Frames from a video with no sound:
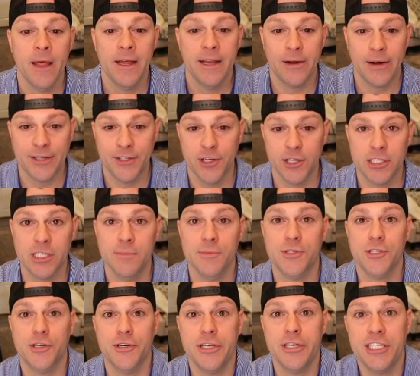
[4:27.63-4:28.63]
Now, I took some
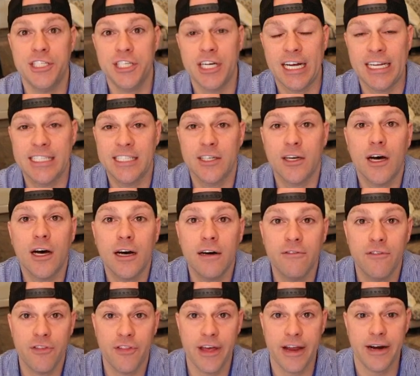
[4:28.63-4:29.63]
screenshots
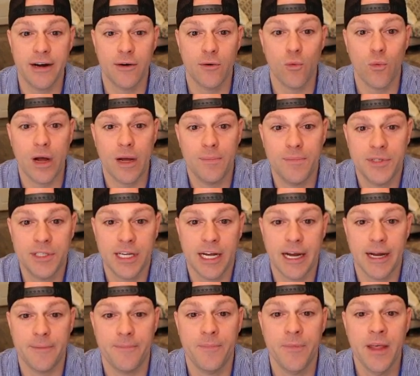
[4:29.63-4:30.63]
of their
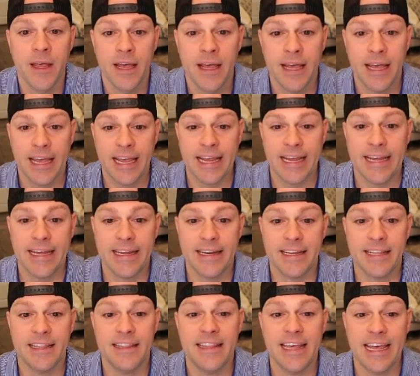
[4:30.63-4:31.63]
website
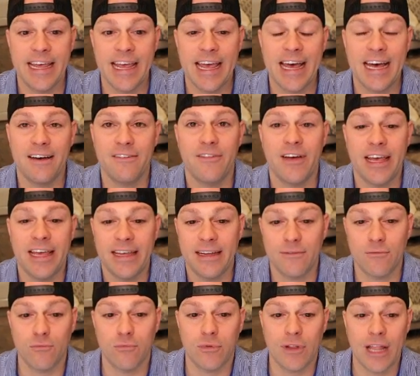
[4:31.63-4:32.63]
and they have
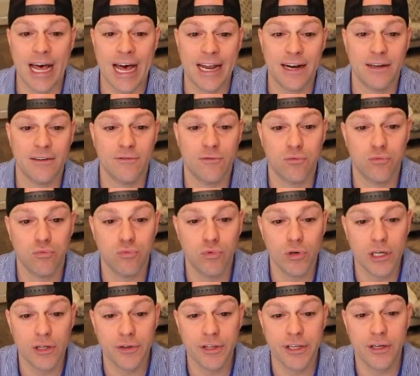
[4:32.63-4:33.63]
a lot of
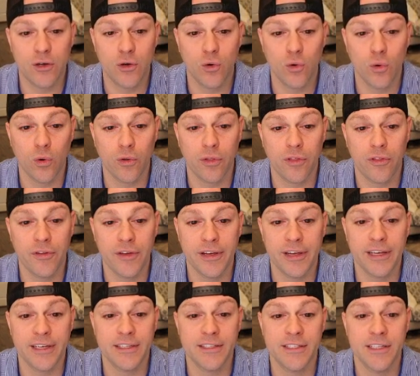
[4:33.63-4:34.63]
really cool
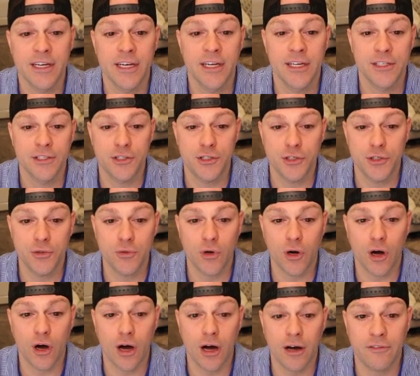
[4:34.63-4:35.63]
things to
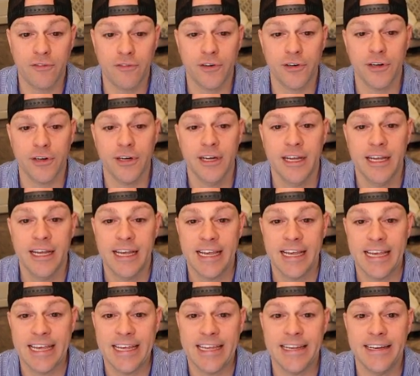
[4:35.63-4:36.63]
offer
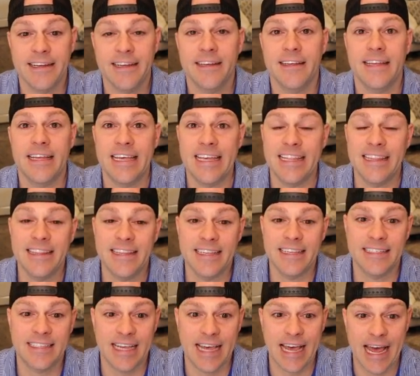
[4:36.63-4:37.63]
in in
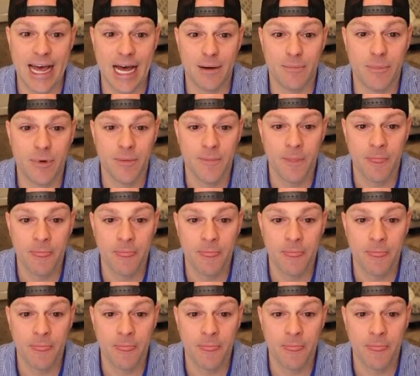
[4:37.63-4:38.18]
this app.